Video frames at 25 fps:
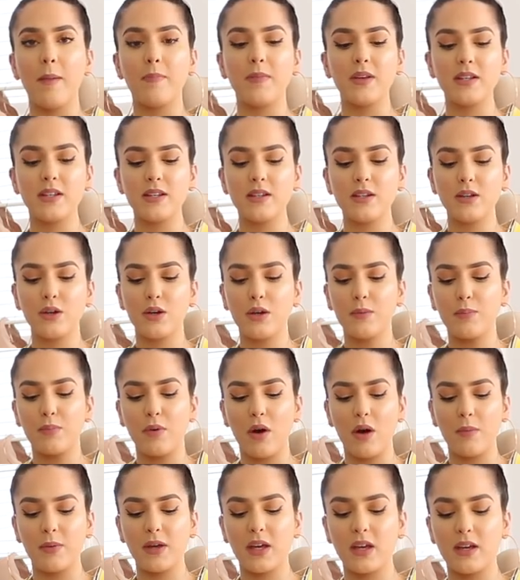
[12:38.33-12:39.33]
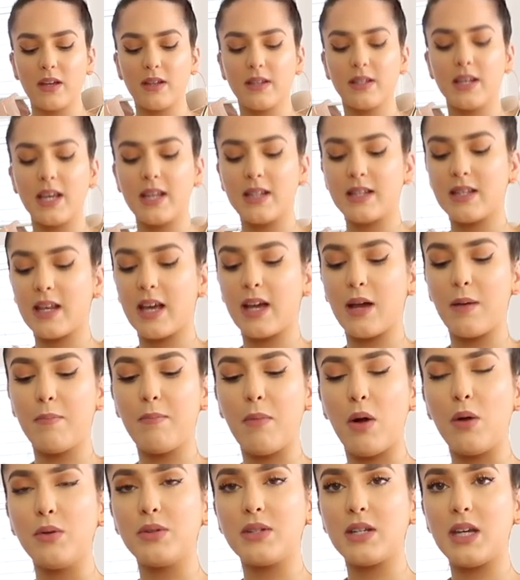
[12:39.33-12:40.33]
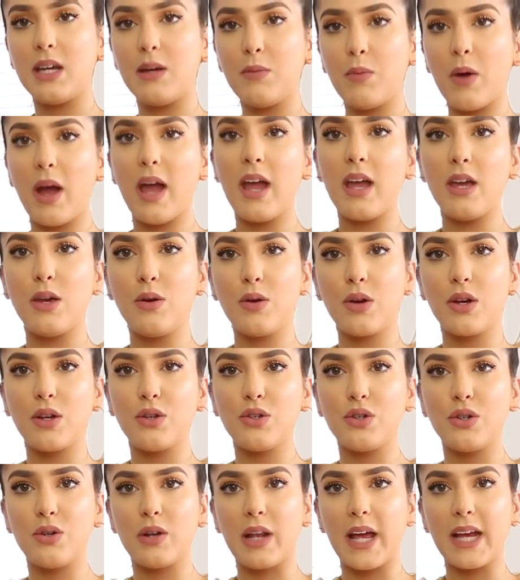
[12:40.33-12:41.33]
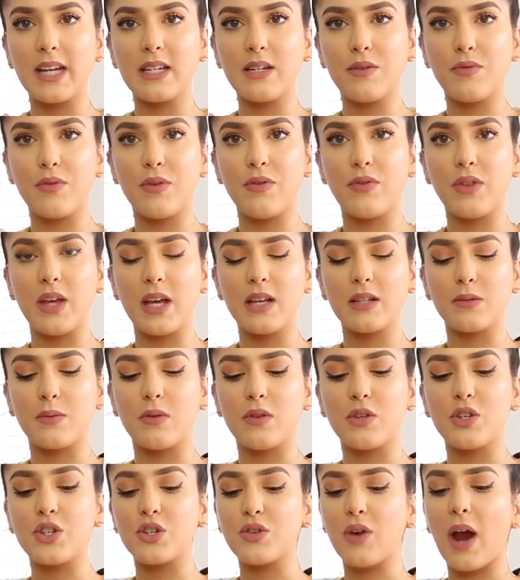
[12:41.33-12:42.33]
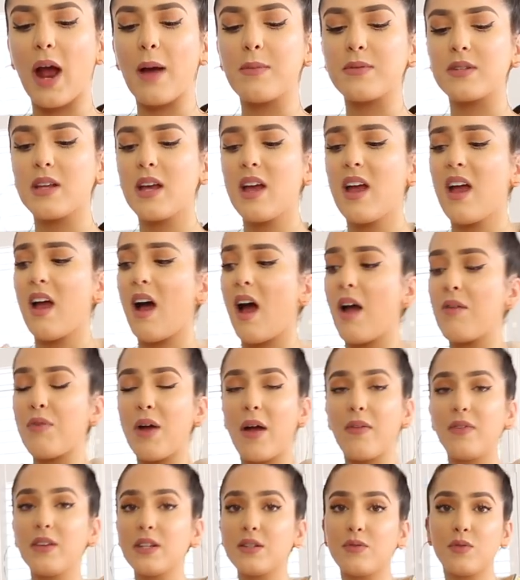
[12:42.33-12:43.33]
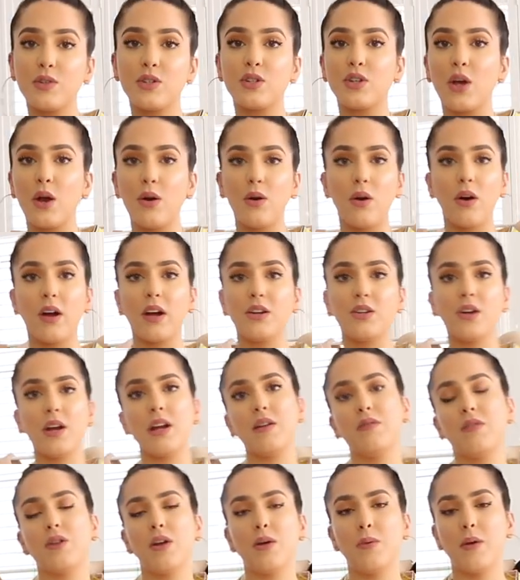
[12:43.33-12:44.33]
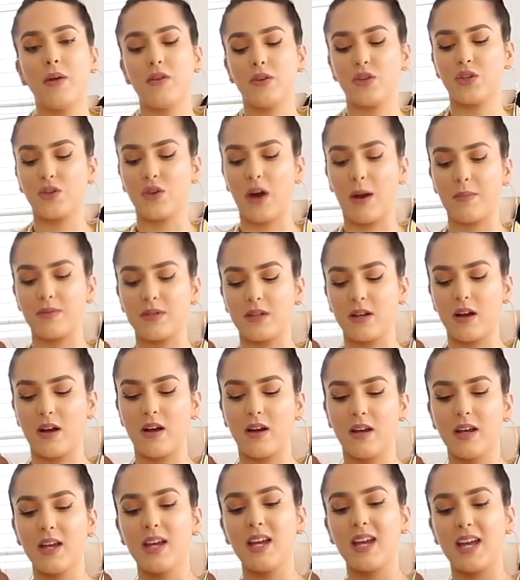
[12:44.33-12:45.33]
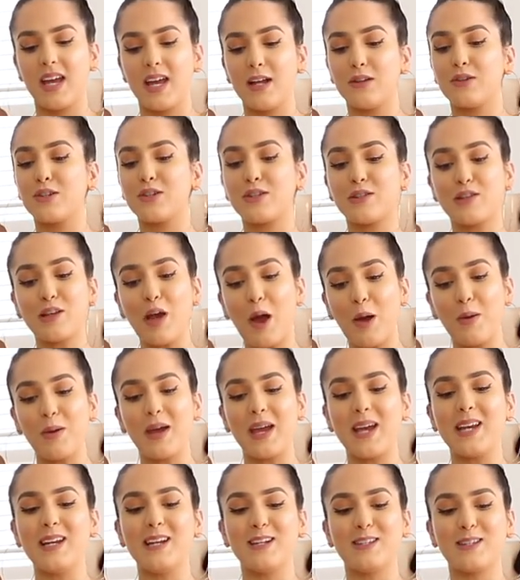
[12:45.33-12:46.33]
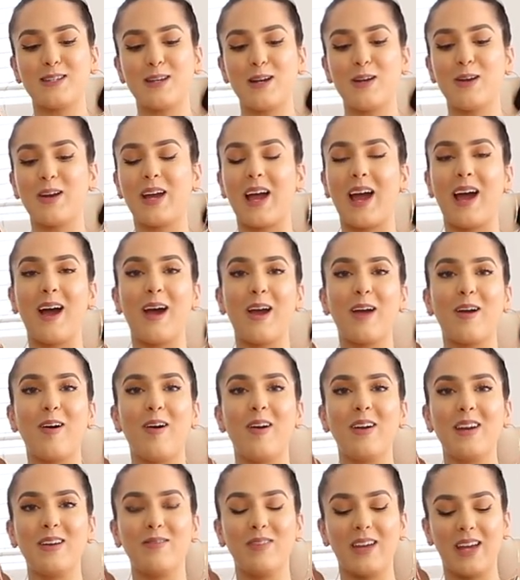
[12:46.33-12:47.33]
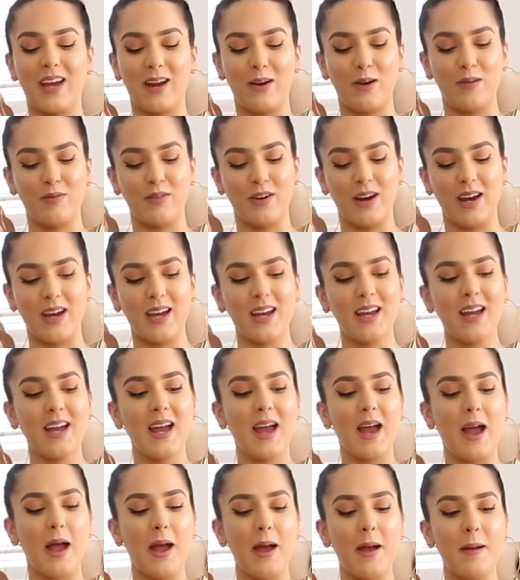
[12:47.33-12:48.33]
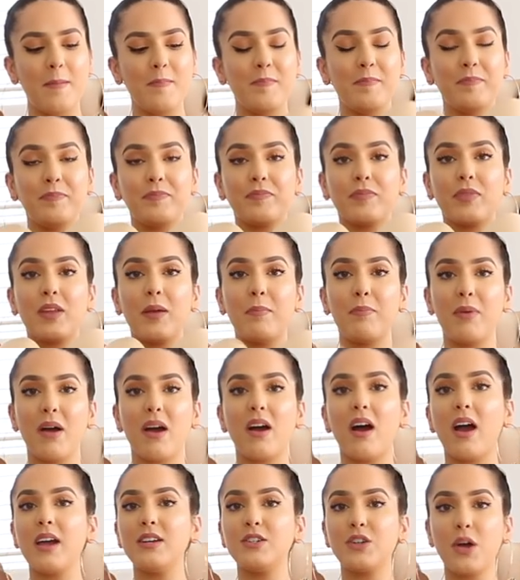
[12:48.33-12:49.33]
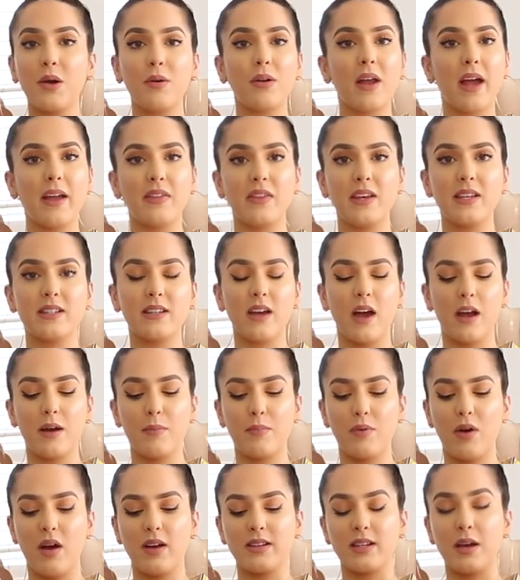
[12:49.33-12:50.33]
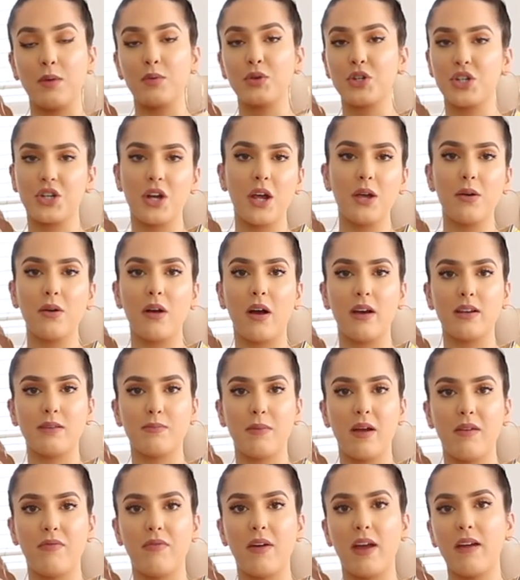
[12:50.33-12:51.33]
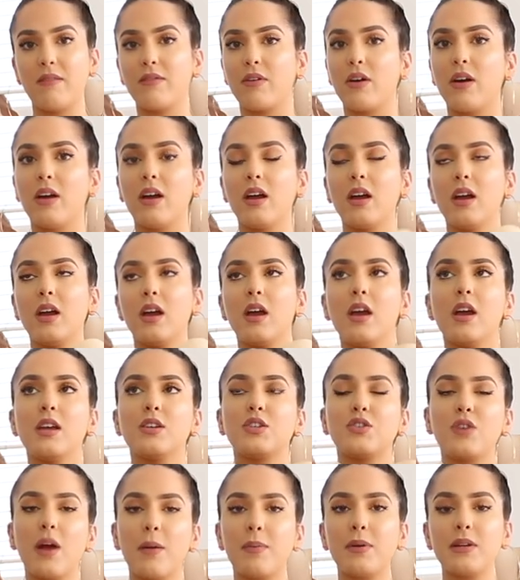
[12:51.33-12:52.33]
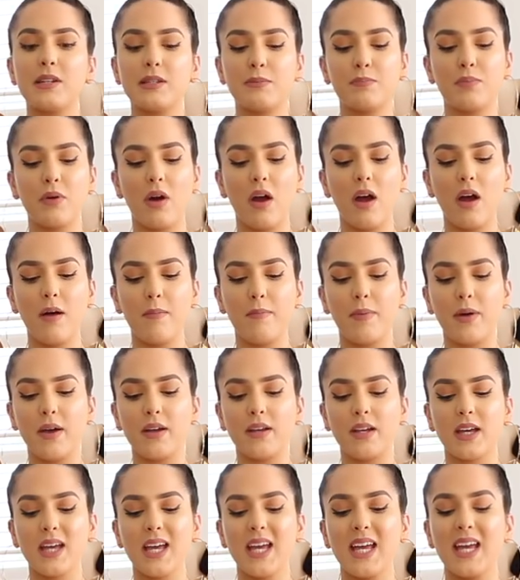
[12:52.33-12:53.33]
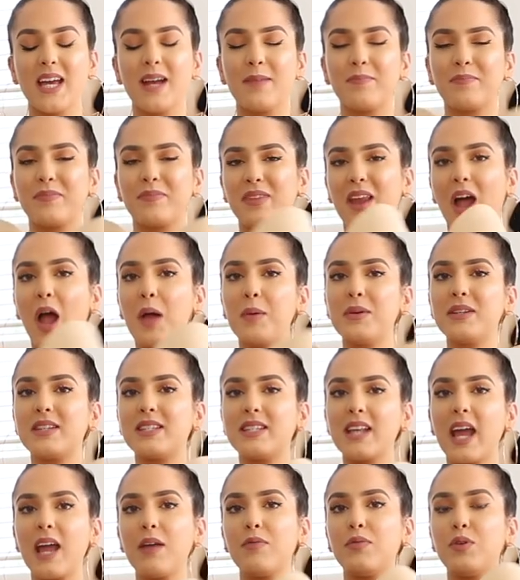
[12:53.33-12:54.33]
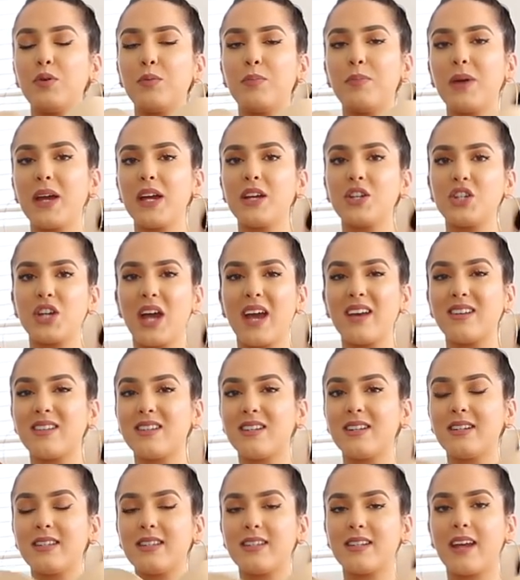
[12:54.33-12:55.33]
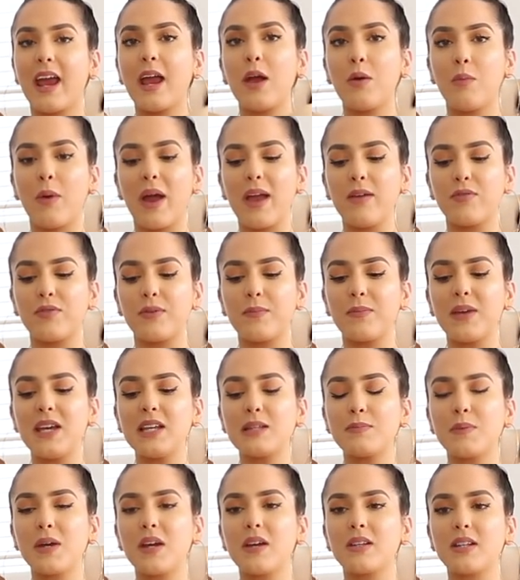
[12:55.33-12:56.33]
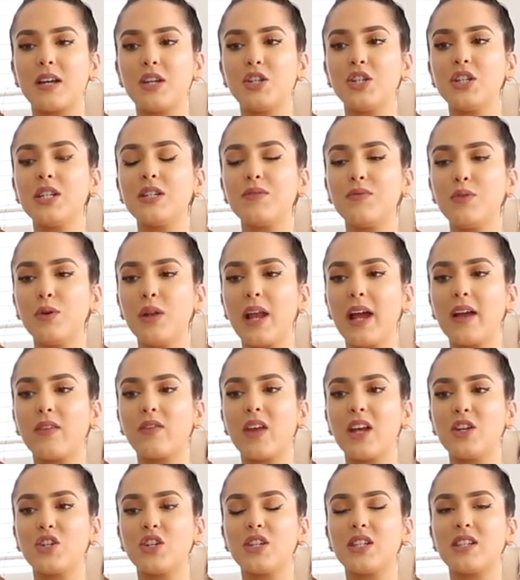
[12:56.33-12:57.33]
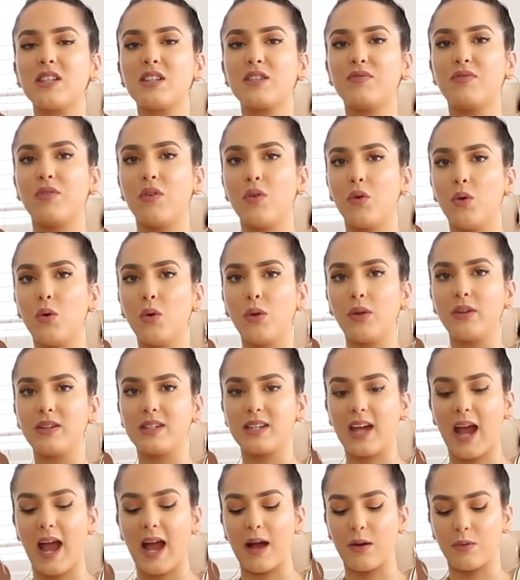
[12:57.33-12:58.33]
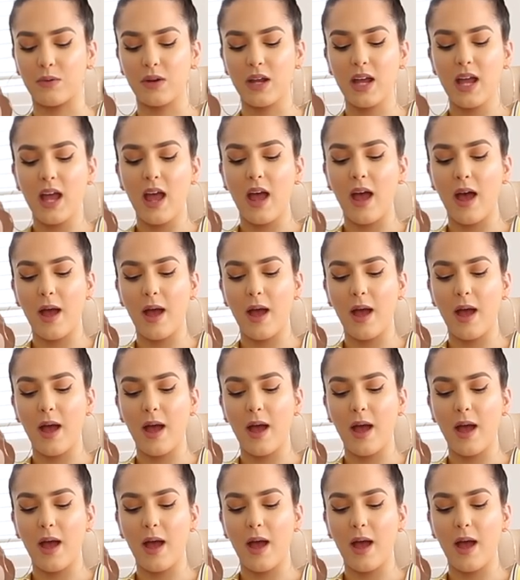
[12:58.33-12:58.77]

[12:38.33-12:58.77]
This is a good bra because it's like a multi-way. You can do like different things with the straps. I've had this for so long, I don't even know where the straps are. It's so hideous to look at, I can't even get over it. But I don't like these kind of bras. I will show you guys my favorite strapless bra, but I would say if you're bigger chested, stay away from these, because I just feel like they just fall down.